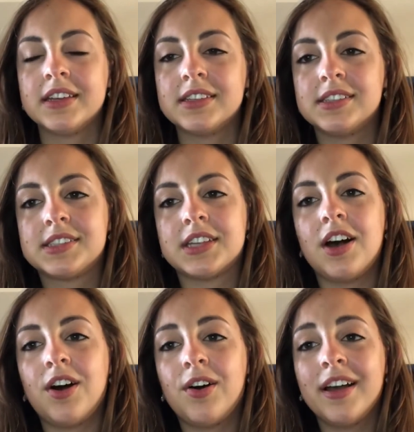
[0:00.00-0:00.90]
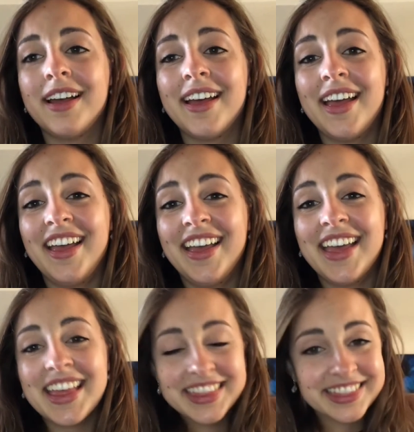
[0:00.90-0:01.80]
So
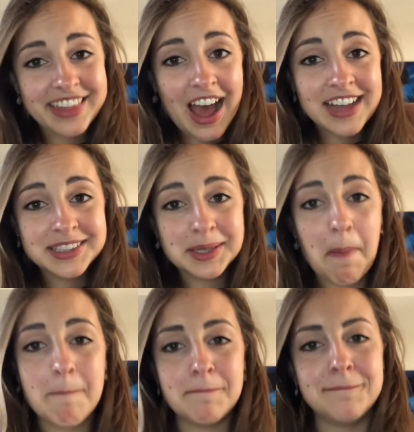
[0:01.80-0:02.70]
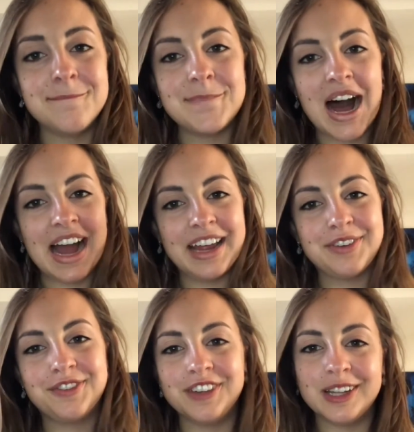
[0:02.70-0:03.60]
that's my
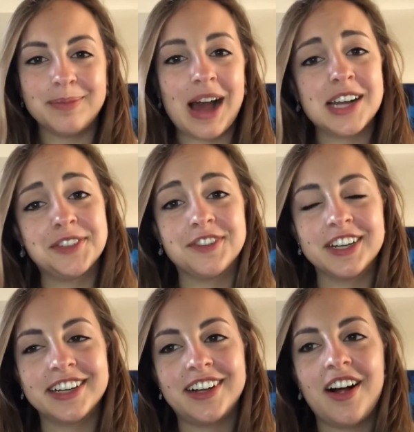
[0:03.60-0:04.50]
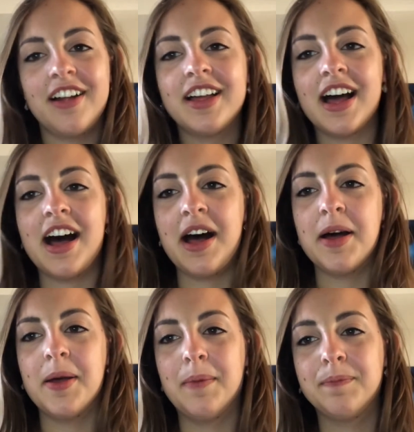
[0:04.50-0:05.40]
feedback for y'all.
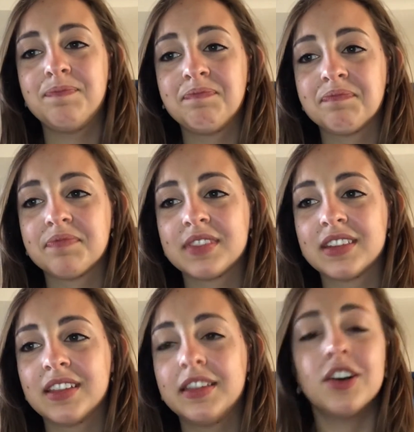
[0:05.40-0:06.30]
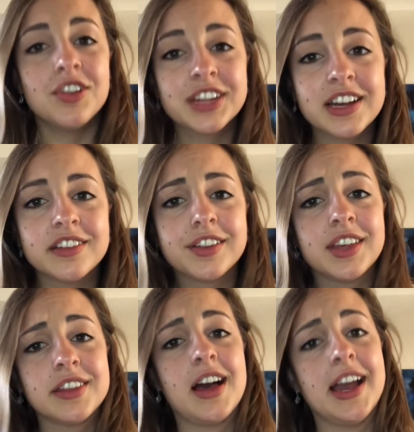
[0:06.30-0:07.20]
Um, the only other
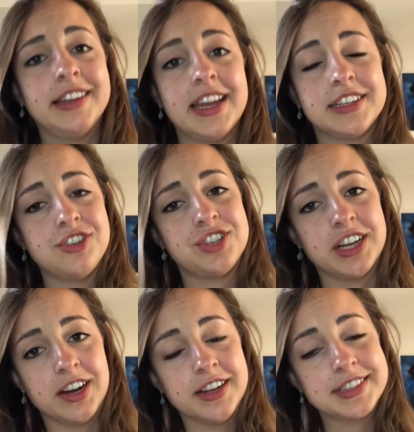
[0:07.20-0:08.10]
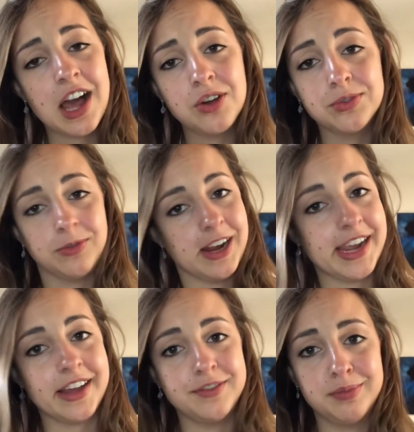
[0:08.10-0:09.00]
thing that I'd like to share is how
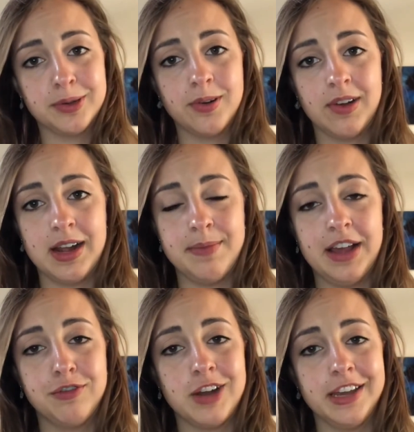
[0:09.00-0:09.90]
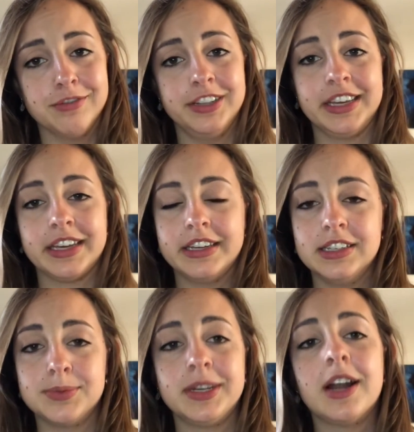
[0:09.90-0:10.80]
great of a program FYE really
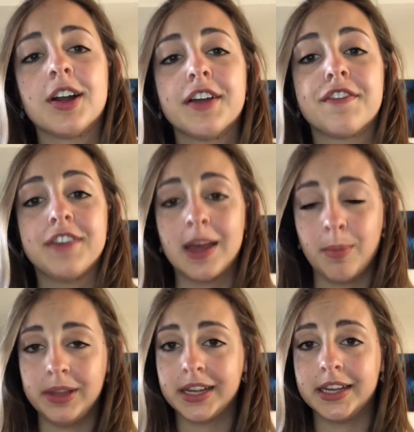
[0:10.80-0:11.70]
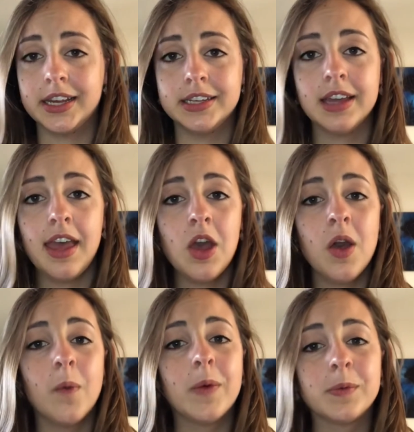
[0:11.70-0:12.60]
is. We are a family and
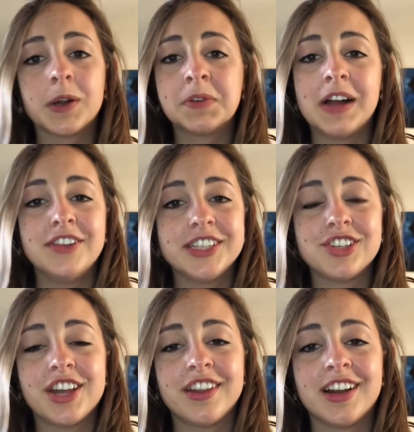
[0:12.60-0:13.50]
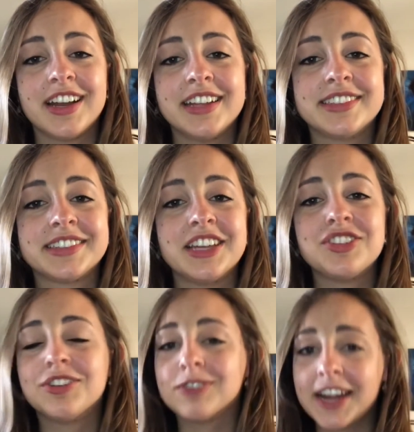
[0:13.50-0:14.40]
when we're around each other, it's such a
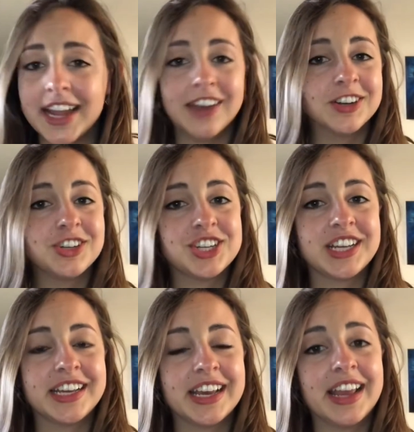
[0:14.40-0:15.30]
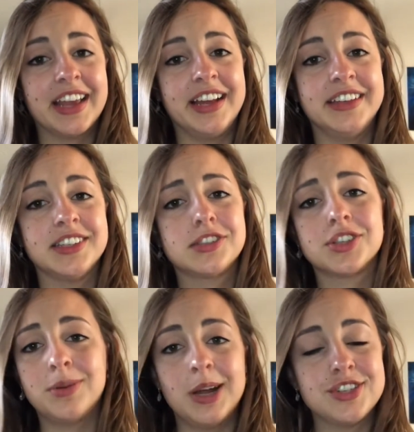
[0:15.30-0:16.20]
great energy and it's
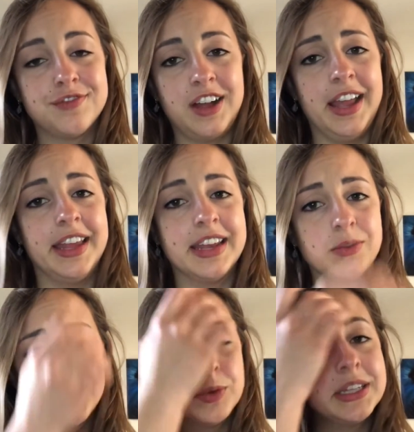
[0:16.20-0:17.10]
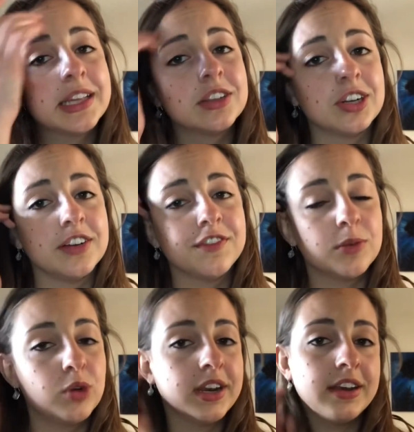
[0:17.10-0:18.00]
so much fun, and we really learn
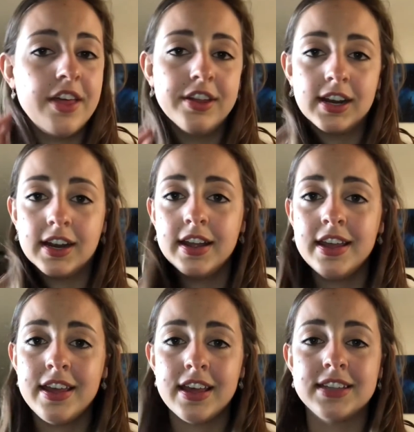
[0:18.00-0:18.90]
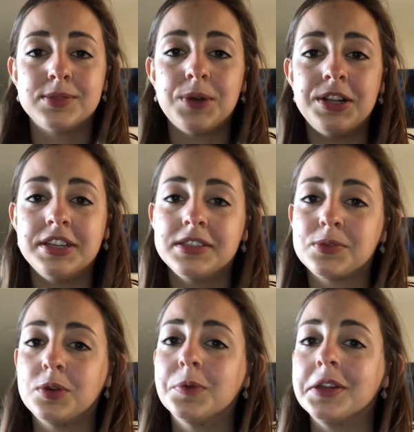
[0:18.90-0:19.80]
from one another as well as
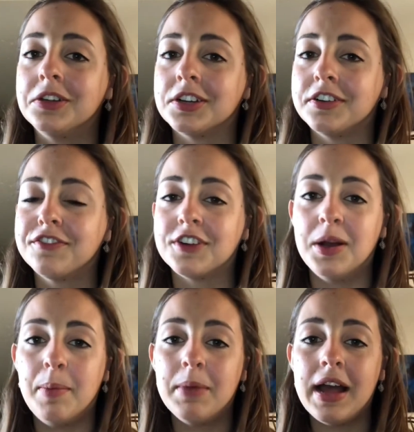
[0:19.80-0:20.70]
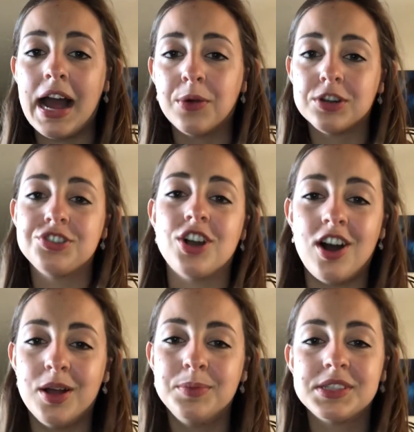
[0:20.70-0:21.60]
what we learn from our
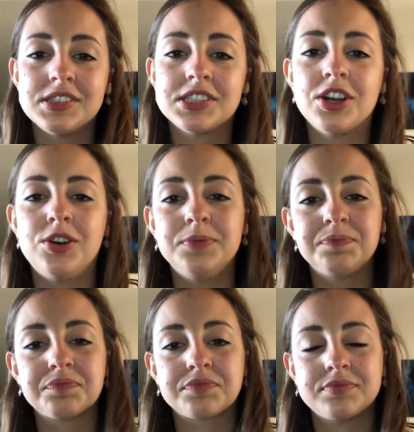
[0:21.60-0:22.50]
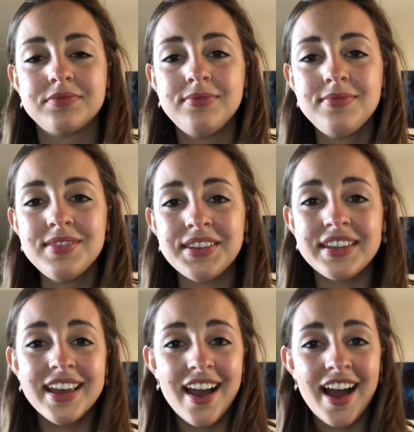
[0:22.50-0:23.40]
jobs. So
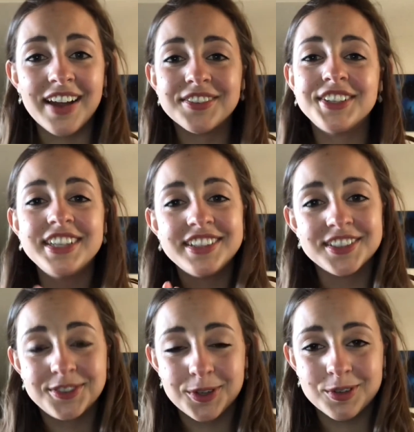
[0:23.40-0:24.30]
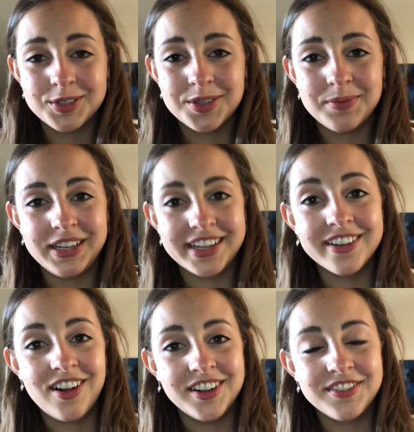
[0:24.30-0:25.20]
I really look forward to meeting
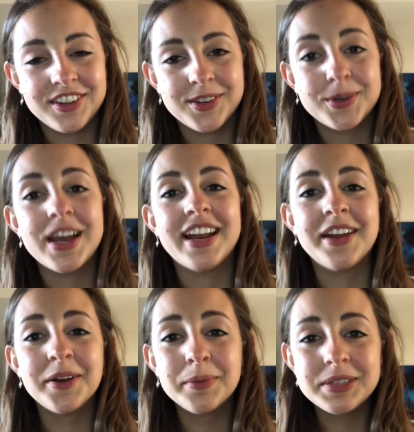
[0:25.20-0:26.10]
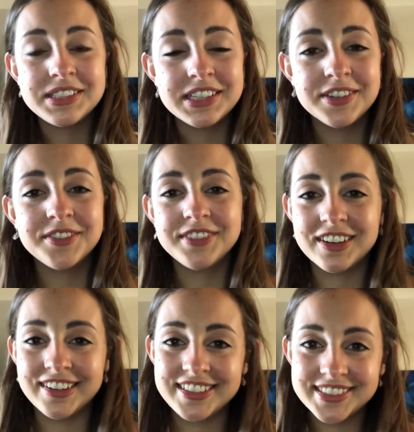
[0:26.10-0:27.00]
all of you, and I hope to see you
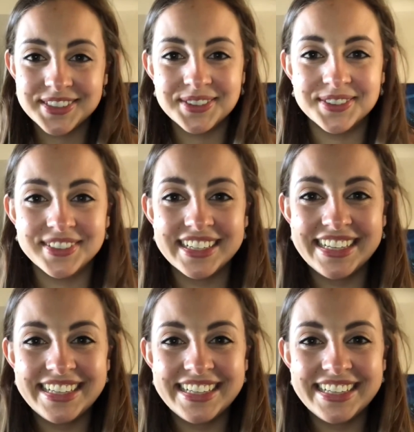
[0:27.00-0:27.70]
very soon.